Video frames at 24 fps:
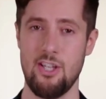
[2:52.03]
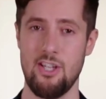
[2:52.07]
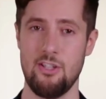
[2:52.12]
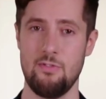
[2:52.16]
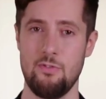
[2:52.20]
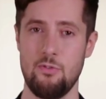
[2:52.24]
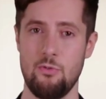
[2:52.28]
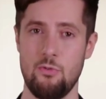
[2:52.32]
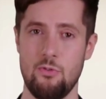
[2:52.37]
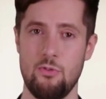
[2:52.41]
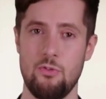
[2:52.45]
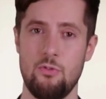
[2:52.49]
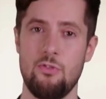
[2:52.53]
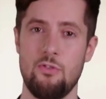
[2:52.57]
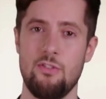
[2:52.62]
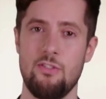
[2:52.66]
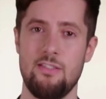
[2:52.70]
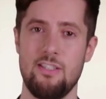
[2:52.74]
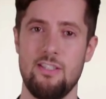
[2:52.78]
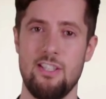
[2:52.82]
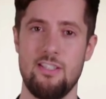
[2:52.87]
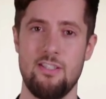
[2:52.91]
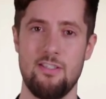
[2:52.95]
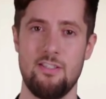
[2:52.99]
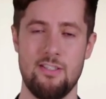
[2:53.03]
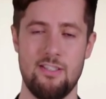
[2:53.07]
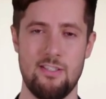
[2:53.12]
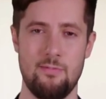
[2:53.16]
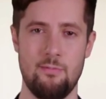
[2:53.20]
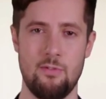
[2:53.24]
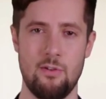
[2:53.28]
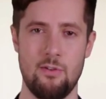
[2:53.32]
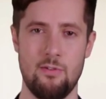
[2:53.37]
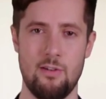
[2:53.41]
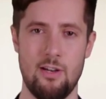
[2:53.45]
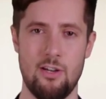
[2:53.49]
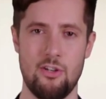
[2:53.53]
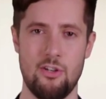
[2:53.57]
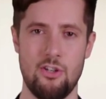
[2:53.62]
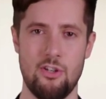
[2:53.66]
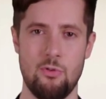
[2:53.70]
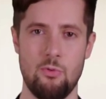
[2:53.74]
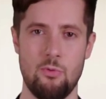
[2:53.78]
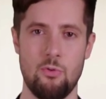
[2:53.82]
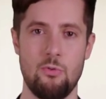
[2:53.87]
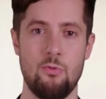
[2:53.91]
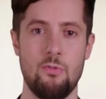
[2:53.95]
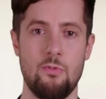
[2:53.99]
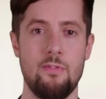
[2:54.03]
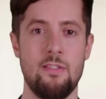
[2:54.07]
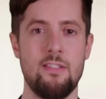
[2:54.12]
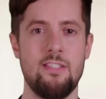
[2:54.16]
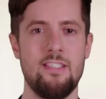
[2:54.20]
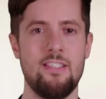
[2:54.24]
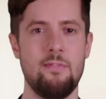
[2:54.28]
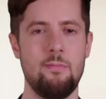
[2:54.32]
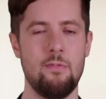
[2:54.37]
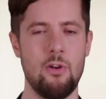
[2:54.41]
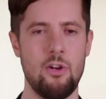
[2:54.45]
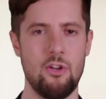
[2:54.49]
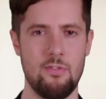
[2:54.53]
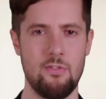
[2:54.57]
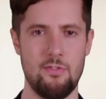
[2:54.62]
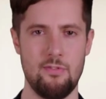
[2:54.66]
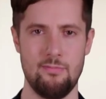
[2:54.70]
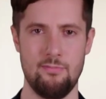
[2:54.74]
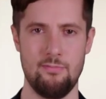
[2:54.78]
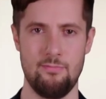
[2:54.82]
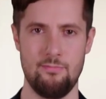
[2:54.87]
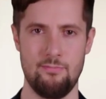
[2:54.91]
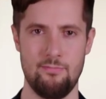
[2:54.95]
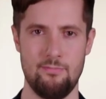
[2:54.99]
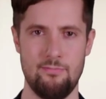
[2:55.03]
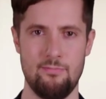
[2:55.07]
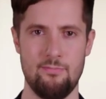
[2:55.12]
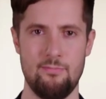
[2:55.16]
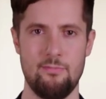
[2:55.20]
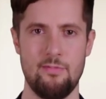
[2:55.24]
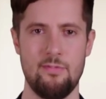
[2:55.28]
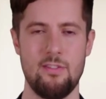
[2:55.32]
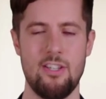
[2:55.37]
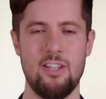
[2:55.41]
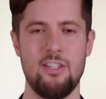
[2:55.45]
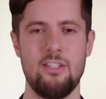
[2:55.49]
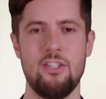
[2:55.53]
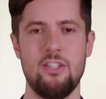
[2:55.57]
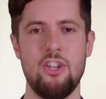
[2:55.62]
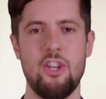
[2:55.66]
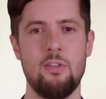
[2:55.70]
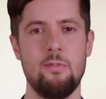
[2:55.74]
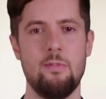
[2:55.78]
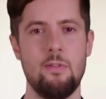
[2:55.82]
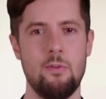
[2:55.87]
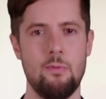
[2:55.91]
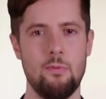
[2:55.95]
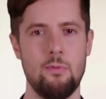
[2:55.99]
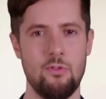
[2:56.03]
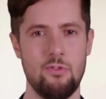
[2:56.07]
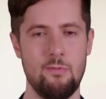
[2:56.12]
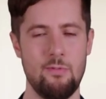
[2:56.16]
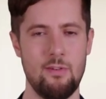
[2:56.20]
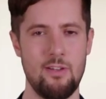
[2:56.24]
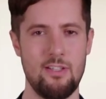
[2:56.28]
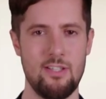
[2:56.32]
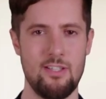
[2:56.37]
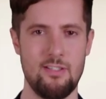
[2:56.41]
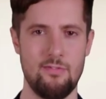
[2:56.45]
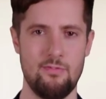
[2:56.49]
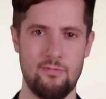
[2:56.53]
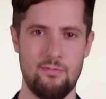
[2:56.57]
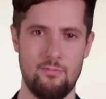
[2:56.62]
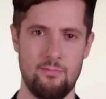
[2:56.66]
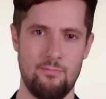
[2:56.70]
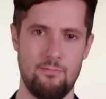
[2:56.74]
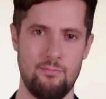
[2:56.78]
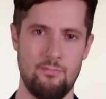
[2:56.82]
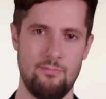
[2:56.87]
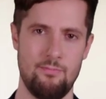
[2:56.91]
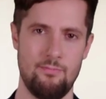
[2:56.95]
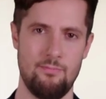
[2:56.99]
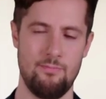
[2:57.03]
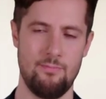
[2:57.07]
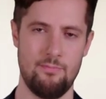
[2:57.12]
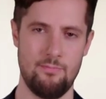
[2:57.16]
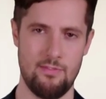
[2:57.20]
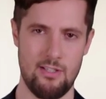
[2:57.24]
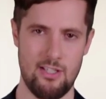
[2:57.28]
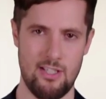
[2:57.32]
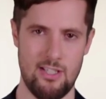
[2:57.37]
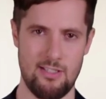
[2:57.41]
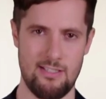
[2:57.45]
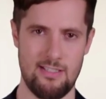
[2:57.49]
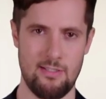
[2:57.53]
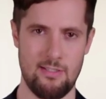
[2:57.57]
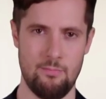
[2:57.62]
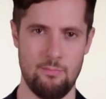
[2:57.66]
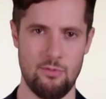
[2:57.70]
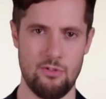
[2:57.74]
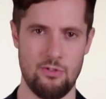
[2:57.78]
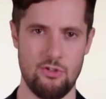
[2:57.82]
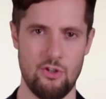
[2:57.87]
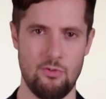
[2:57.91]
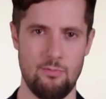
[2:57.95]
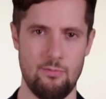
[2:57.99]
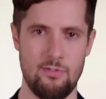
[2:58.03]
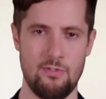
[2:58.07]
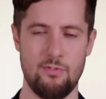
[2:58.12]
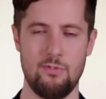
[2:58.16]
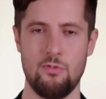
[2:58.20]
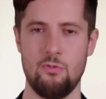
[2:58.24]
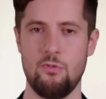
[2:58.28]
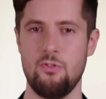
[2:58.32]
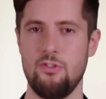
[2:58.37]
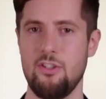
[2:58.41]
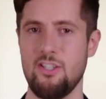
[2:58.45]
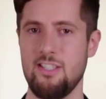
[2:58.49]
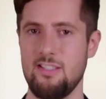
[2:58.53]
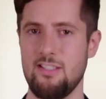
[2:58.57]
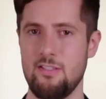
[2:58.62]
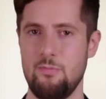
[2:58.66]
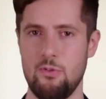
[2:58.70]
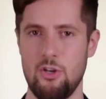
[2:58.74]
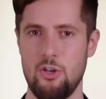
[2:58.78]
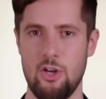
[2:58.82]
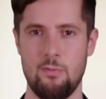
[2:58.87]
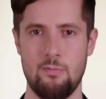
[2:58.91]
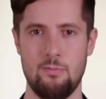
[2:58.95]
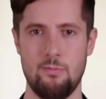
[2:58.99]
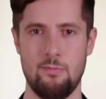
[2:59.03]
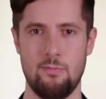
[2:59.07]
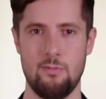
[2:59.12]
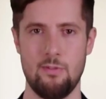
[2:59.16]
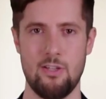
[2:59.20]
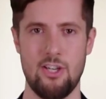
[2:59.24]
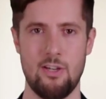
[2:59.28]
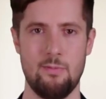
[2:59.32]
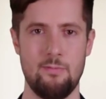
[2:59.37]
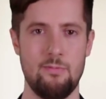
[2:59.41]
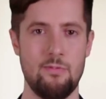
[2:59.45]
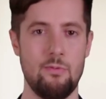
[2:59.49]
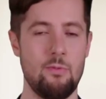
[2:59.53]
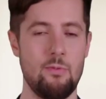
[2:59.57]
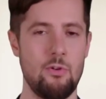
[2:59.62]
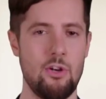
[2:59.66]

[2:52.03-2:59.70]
If you choose to see it as a small matter, it will remain small. It's all about perspective. In simple terms, if you think it's a problem, it becomes a